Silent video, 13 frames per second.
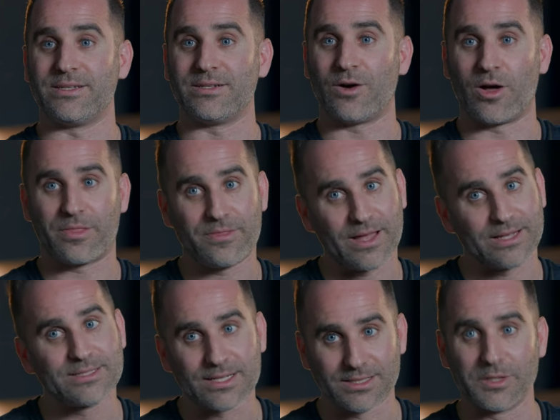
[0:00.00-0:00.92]
to
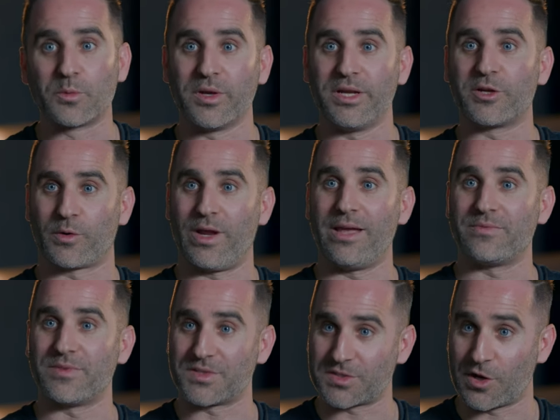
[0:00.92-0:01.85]
authentically
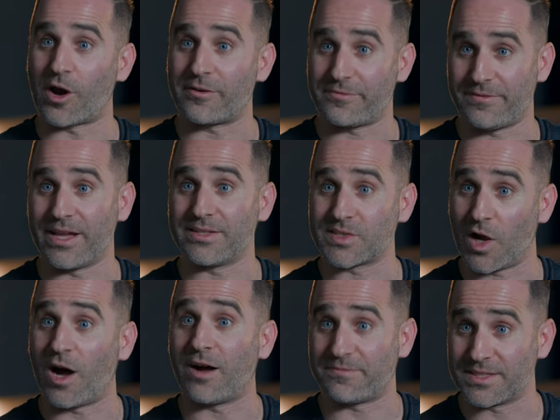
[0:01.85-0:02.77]
recreate the Scarface
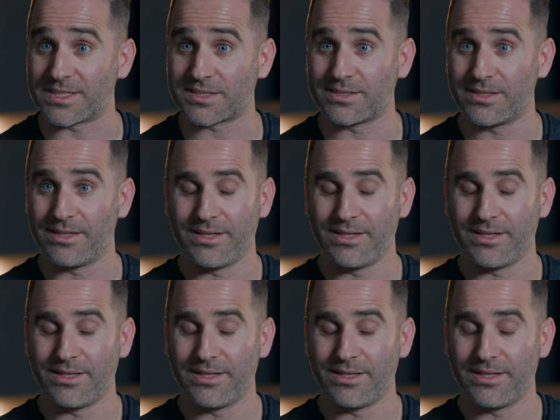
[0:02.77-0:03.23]
office.